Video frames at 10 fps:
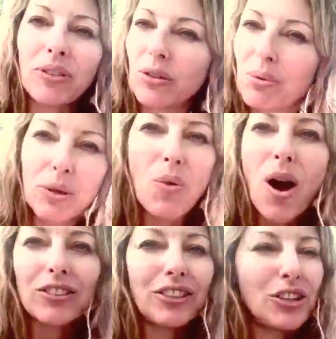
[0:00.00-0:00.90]
If somebody
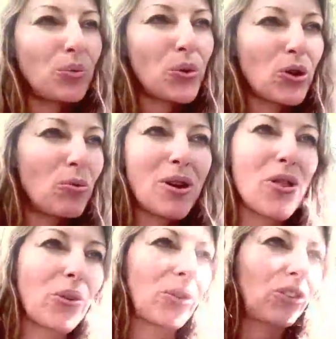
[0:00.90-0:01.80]
walks in the room and
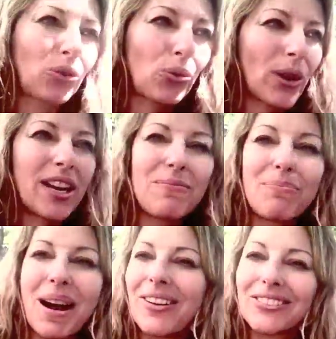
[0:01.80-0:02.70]
they're this great,
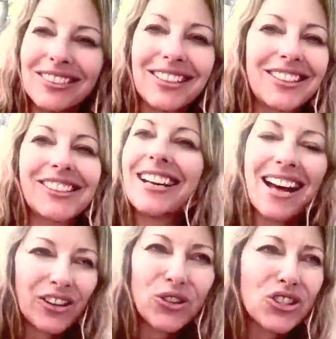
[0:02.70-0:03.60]
bouncing, good
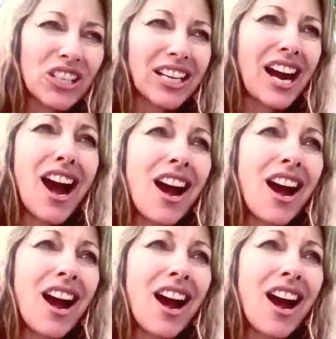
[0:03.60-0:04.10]
energy,